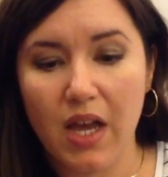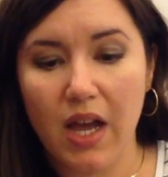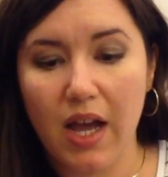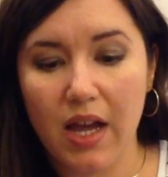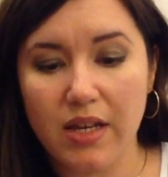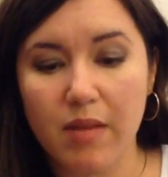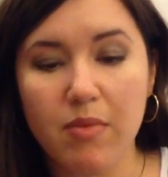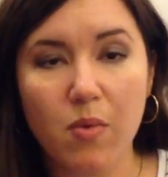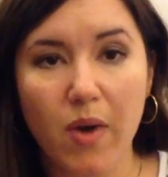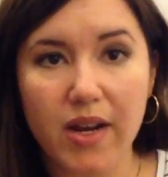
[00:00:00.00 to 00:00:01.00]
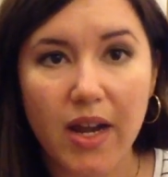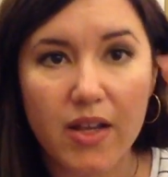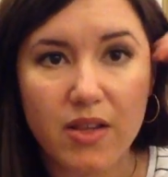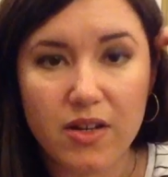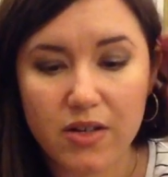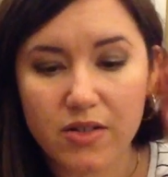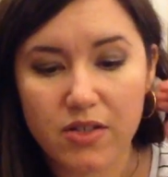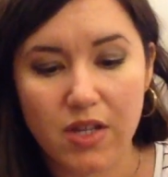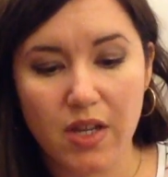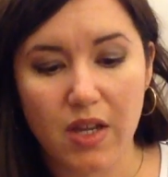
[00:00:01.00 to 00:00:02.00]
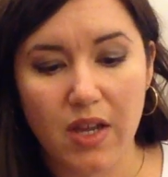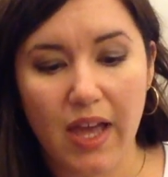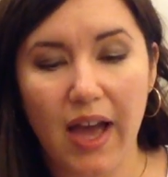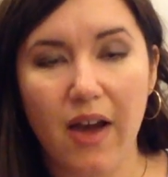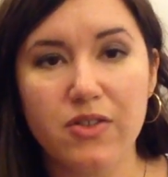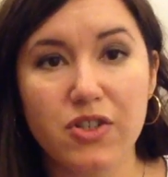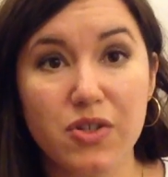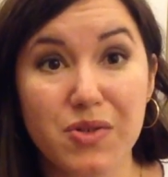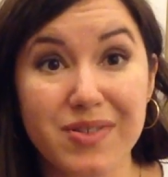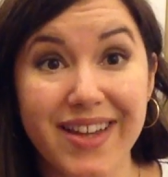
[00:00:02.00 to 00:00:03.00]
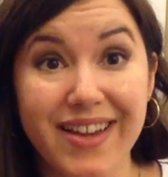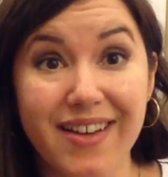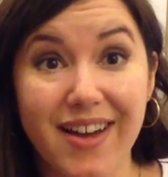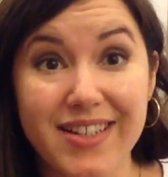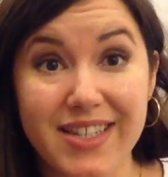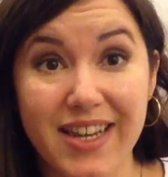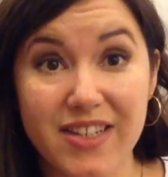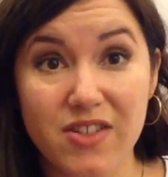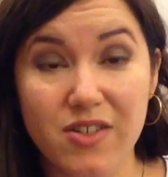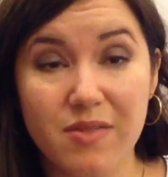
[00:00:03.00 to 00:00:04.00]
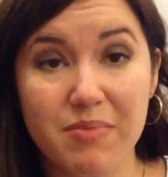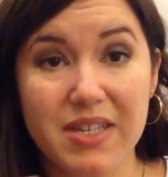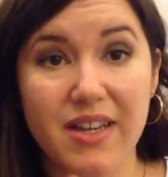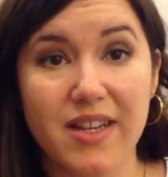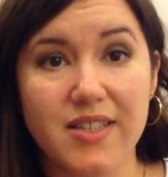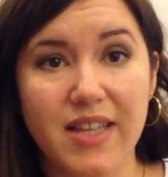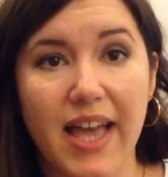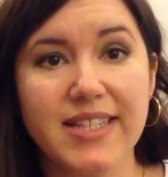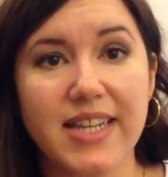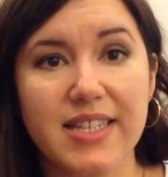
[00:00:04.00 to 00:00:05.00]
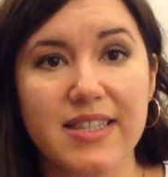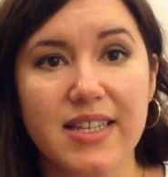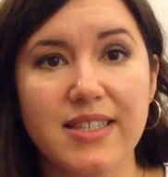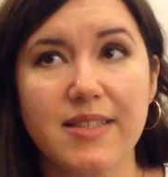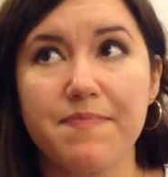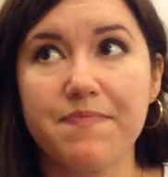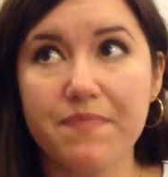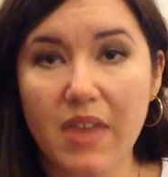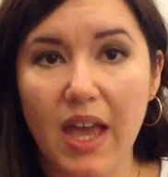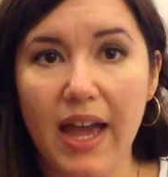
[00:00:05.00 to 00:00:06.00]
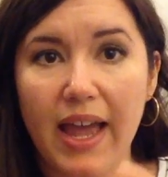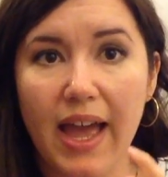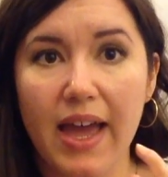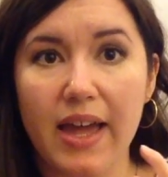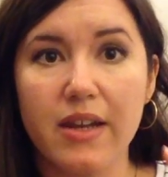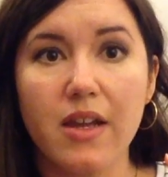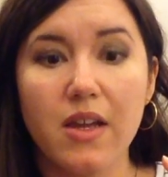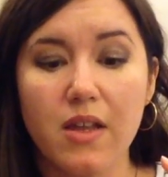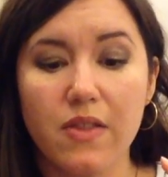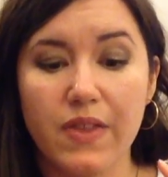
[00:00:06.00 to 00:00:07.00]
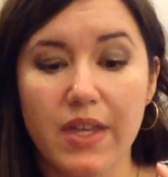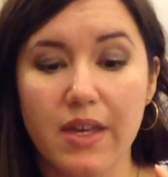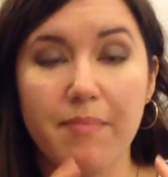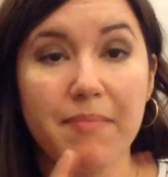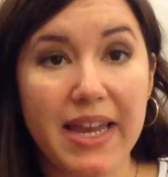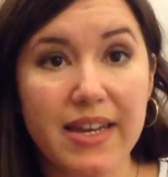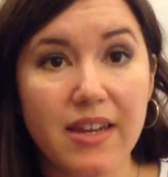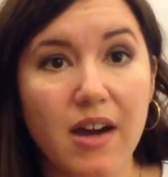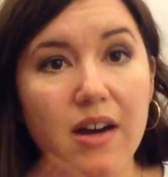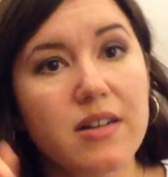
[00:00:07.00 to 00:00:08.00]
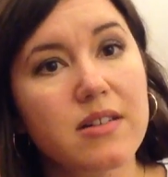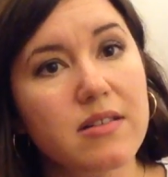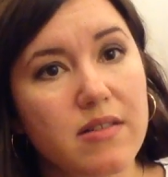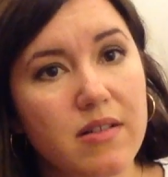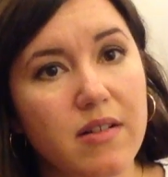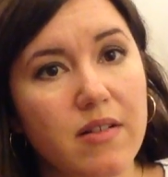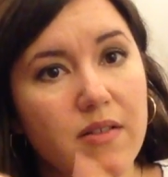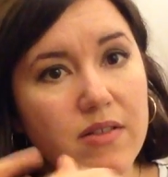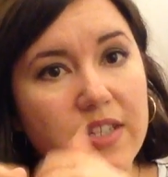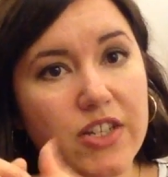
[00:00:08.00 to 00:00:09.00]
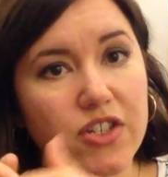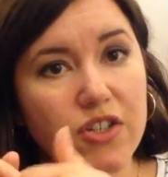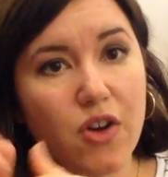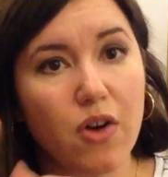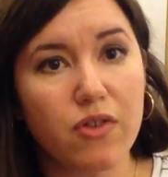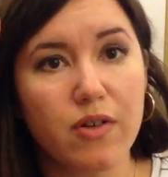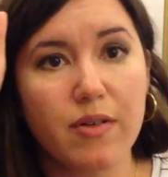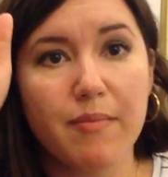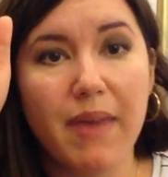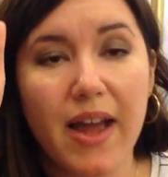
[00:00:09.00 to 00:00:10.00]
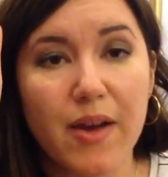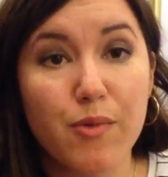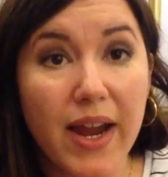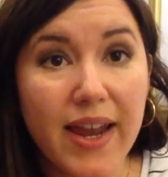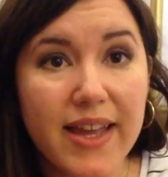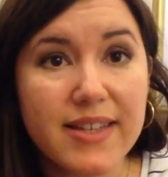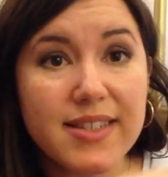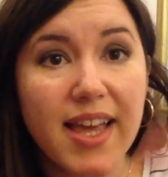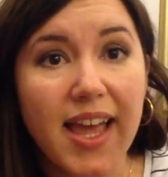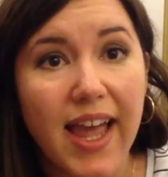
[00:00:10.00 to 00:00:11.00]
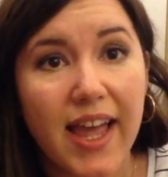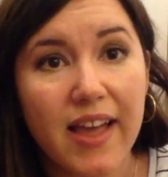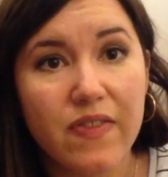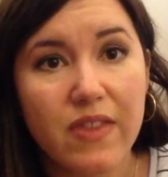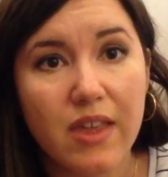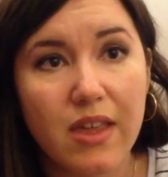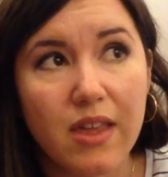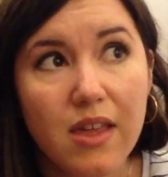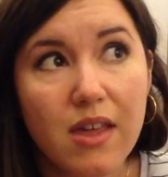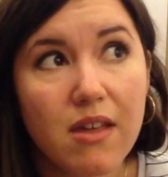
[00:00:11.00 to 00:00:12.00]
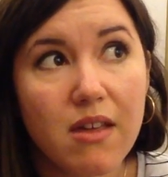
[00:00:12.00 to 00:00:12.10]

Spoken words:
Number one, I learned how to knit continental, because as I did this, I had the main yarn tensioned over my right hand and the